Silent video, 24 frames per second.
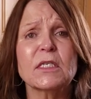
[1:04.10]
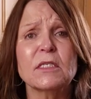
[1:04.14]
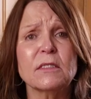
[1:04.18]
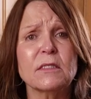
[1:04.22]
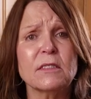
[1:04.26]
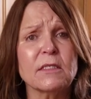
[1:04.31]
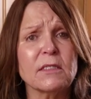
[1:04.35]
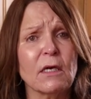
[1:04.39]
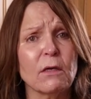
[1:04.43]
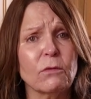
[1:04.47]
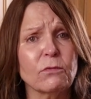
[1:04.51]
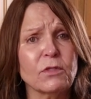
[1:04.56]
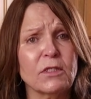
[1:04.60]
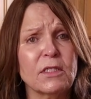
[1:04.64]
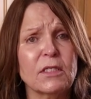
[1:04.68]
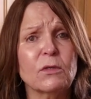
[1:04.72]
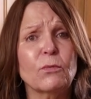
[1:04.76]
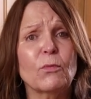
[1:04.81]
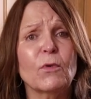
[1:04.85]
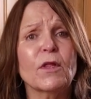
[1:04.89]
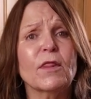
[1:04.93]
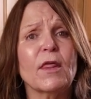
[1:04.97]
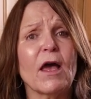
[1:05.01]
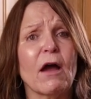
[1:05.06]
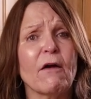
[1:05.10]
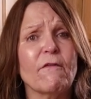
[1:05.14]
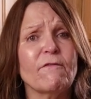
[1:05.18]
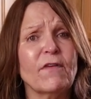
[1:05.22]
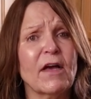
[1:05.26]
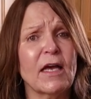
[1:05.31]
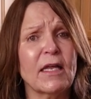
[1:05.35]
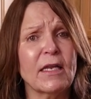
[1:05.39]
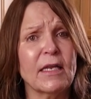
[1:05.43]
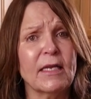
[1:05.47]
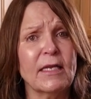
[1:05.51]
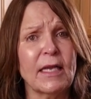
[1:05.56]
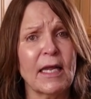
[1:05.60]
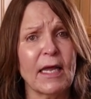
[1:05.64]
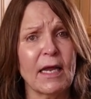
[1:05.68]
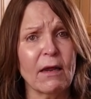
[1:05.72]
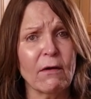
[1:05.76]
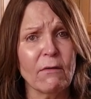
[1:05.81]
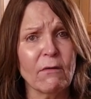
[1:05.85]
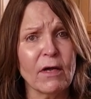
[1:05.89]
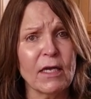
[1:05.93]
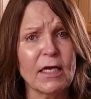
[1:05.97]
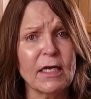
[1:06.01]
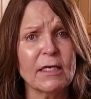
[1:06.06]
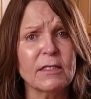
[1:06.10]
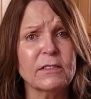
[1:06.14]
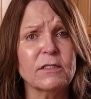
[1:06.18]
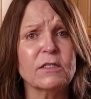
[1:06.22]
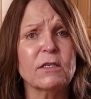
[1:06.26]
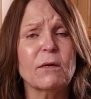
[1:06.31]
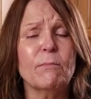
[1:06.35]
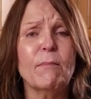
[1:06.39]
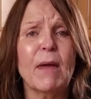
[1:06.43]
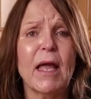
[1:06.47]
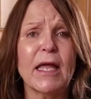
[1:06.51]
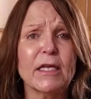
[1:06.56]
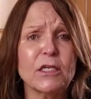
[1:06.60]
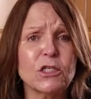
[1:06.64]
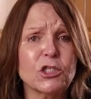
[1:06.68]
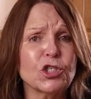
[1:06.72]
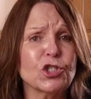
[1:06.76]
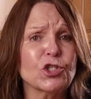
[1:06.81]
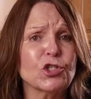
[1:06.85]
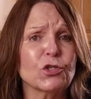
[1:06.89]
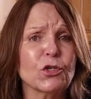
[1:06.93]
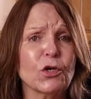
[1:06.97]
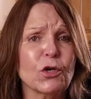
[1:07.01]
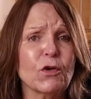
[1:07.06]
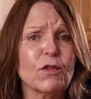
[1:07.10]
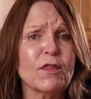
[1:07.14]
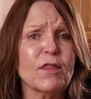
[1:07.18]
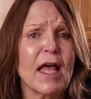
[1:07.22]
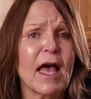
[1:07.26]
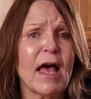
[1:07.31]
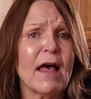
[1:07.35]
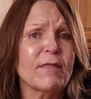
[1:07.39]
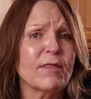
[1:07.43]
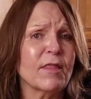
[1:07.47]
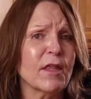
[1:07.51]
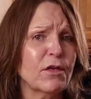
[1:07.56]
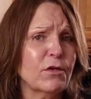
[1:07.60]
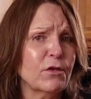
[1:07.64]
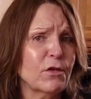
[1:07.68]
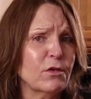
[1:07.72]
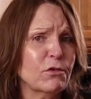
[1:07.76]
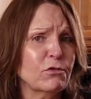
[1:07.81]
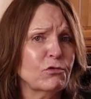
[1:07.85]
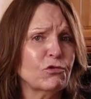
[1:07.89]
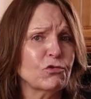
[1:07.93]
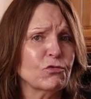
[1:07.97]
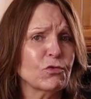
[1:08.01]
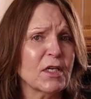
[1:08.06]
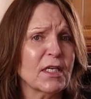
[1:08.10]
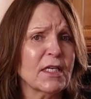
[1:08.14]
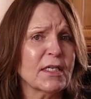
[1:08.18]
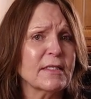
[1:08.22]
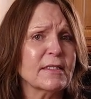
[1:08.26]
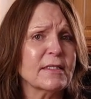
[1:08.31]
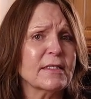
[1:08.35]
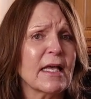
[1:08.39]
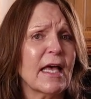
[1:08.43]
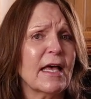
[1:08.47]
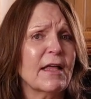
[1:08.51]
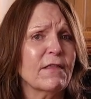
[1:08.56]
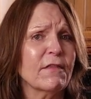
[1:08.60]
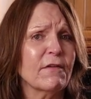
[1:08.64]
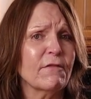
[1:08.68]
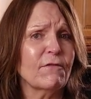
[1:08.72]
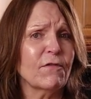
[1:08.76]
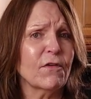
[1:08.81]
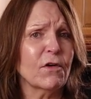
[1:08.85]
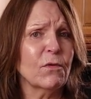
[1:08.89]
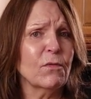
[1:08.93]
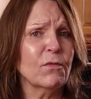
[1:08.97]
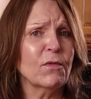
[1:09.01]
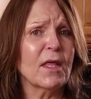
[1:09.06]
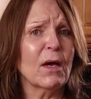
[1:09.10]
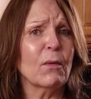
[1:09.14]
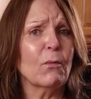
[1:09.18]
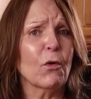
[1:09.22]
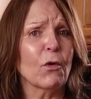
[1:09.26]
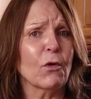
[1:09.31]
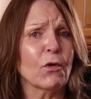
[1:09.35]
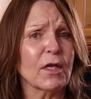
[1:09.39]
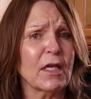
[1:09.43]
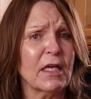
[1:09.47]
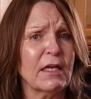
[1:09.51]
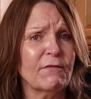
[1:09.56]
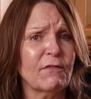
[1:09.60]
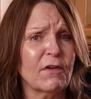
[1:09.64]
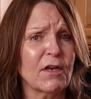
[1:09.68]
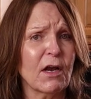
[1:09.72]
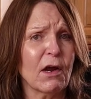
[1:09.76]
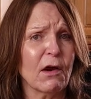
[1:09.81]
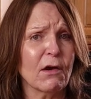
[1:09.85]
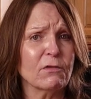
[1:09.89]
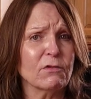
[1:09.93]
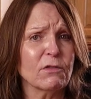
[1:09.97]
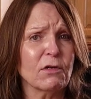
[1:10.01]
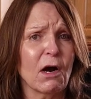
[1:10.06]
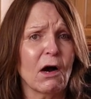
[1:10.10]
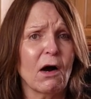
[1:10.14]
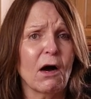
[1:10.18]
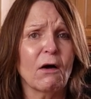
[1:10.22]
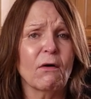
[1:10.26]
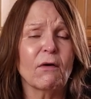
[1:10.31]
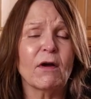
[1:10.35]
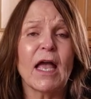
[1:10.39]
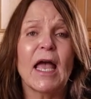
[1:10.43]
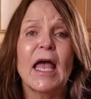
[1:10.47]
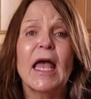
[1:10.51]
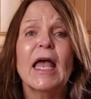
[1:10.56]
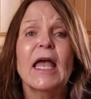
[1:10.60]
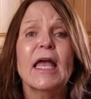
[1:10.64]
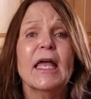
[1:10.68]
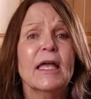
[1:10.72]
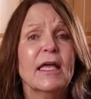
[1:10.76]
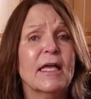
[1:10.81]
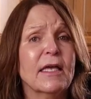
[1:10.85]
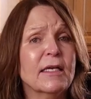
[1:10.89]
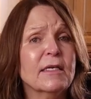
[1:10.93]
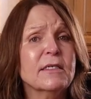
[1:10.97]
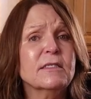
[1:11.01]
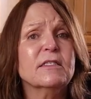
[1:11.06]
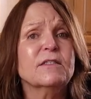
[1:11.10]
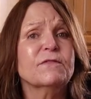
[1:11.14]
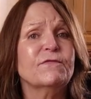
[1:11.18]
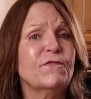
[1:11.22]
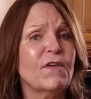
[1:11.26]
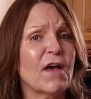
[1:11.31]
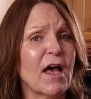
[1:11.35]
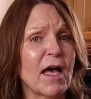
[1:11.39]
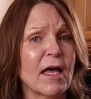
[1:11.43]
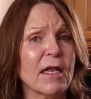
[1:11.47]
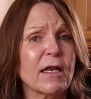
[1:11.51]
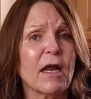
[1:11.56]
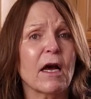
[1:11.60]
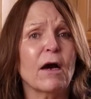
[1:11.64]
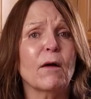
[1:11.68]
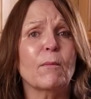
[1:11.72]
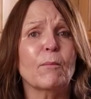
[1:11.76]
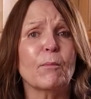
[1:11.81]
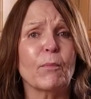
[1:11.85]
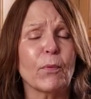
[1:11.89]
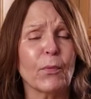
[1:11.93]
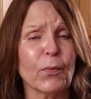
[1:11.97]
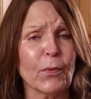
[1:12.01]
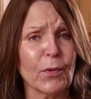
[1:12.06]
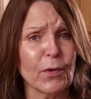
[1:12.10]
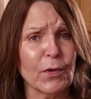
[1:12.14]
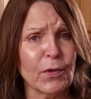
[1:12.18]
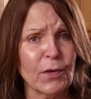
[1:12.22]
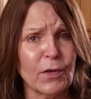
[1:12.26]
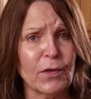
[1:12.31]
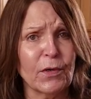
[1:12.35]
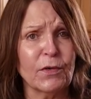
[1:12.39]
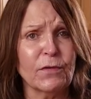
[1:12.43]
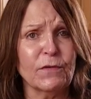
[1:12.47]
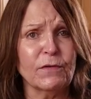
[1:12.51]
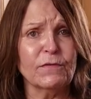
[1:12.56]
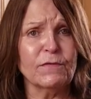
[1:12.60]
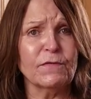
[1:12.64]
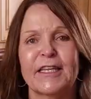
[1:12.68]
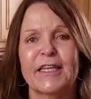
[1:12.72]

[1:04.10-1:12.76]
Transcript: consulted with our veterinarian to make sure that the nutrients and the food that we're giving our dog is vet approved.